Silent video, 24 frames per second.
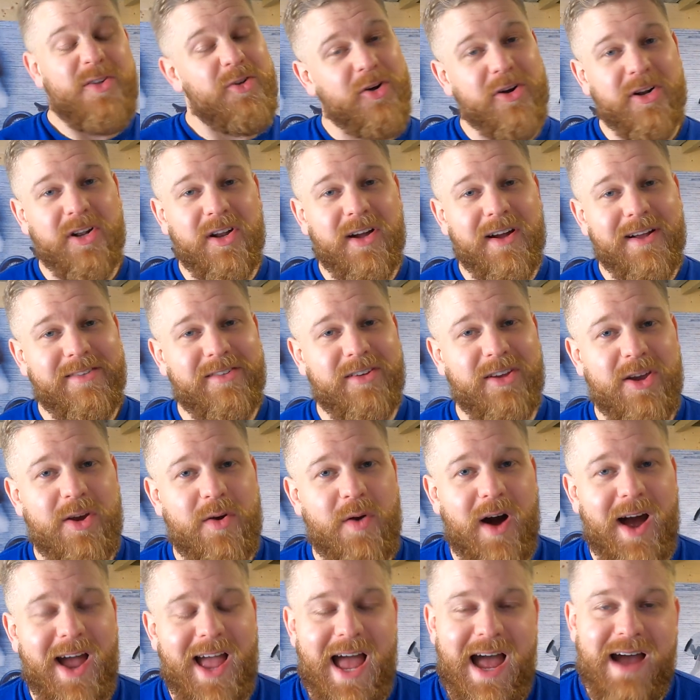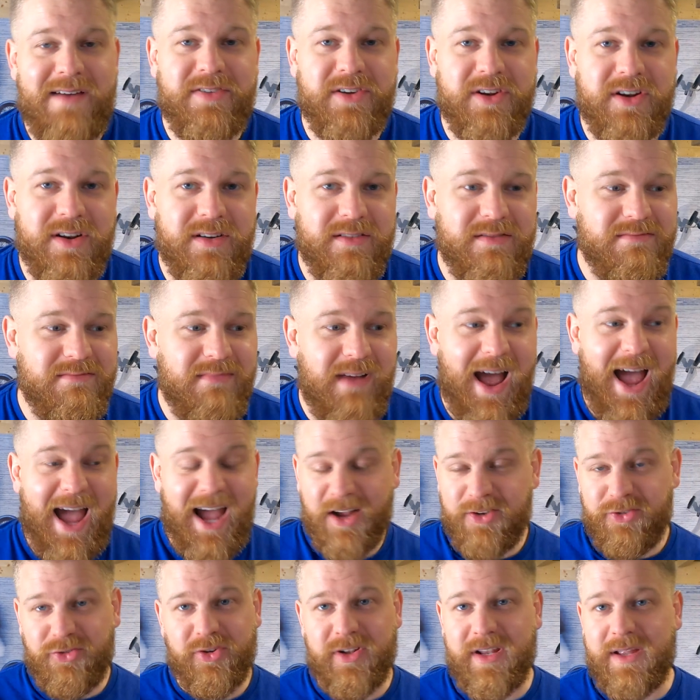Not gonna lie to you, I haven't
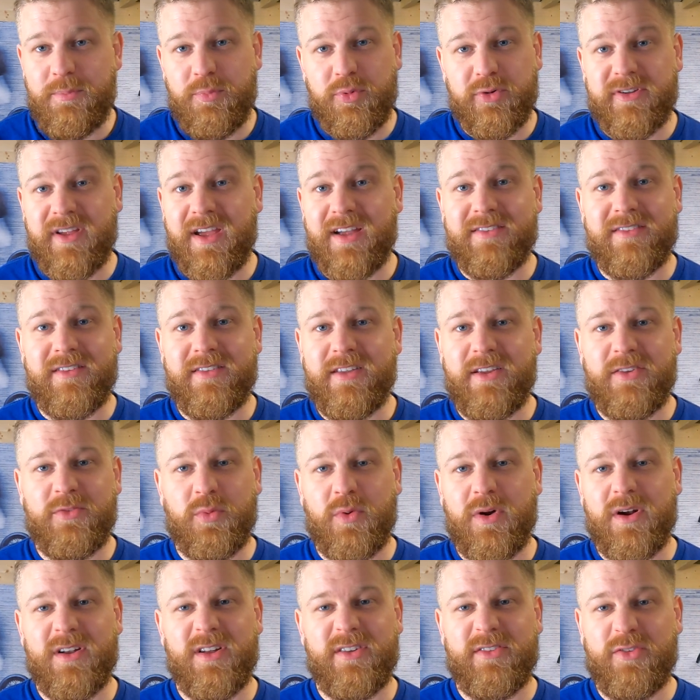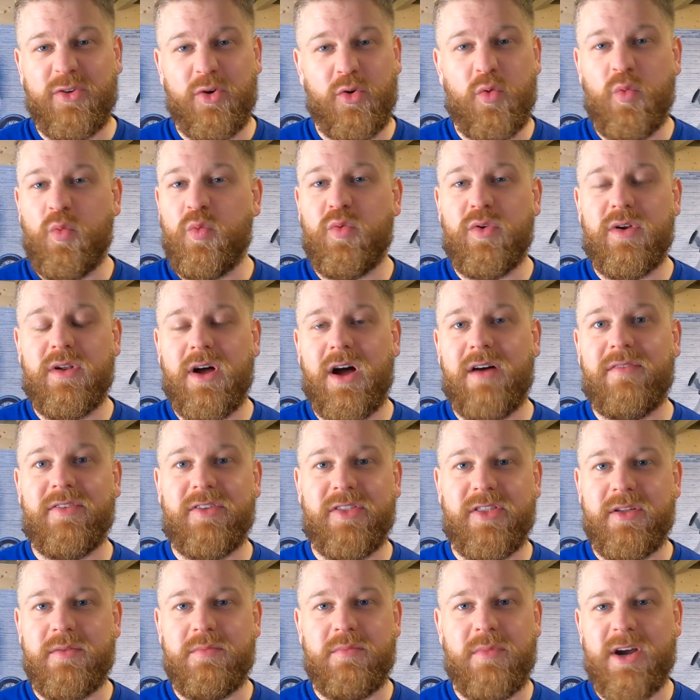actually protected this one at all, other
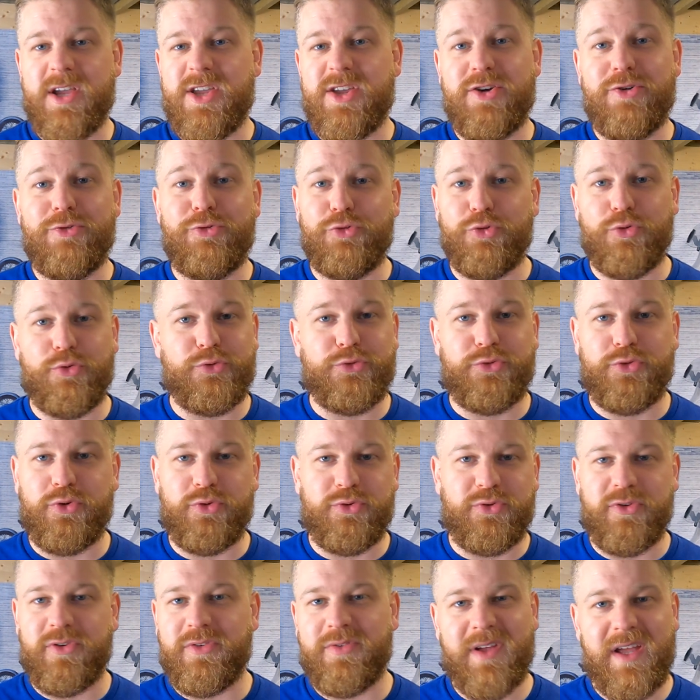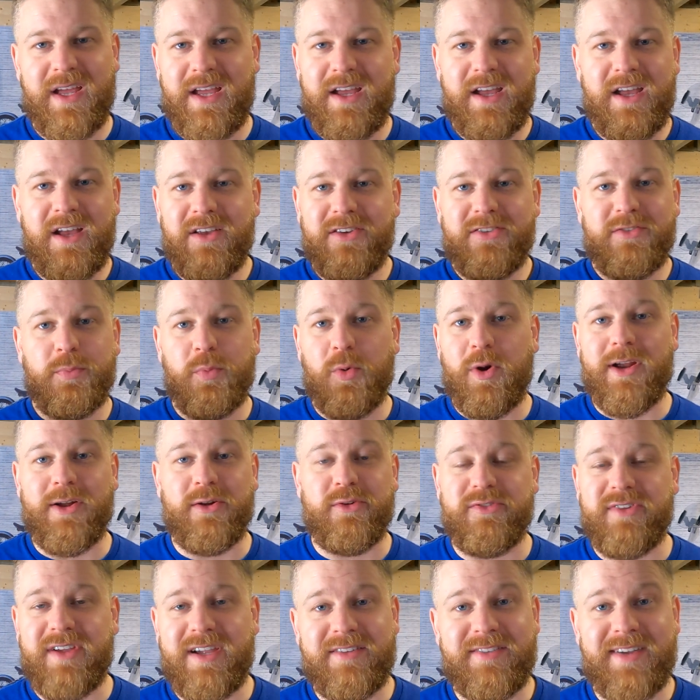than my usual sort of spray
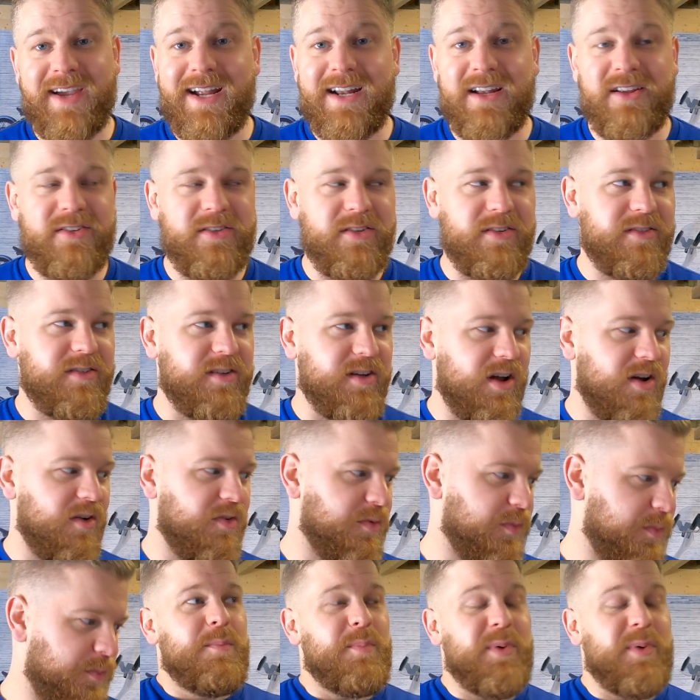on detailers and stuff.